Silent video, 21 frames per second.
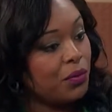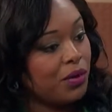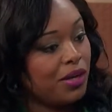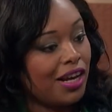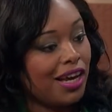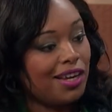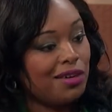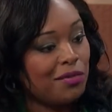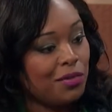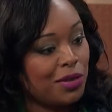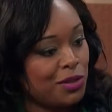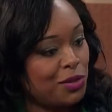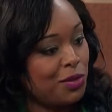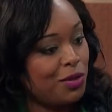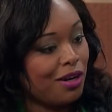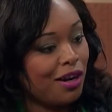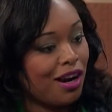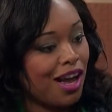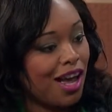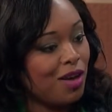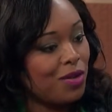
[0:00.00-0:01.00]
when I went to
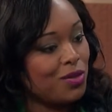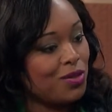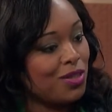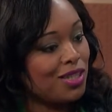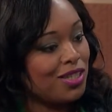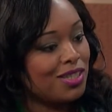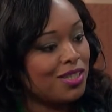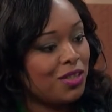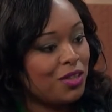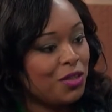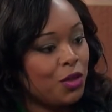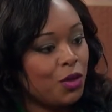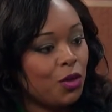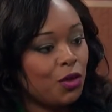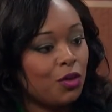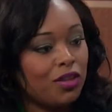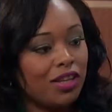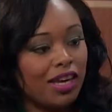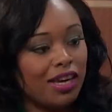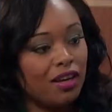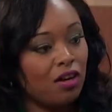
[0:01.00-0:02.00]
their houses.
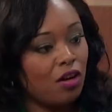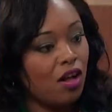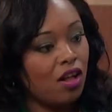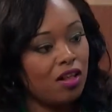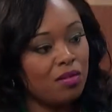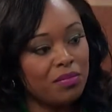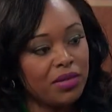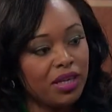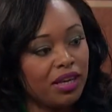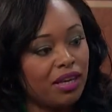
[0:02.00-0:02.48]
They call